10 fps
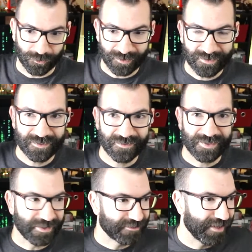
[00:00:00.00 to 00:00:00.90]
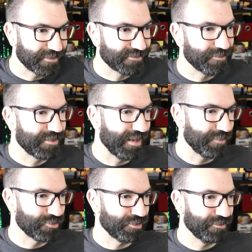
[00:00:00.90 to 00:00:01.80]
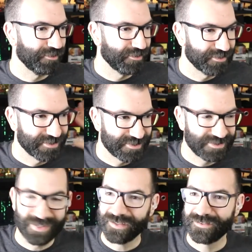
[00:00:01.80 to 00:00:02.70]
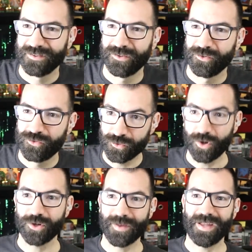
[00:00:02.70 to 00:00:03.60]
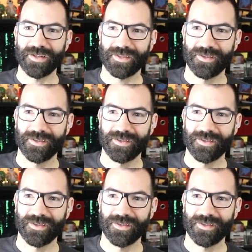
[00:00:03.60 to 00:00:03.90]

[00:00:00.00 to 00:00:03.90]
this is the exact same camera set to automatic.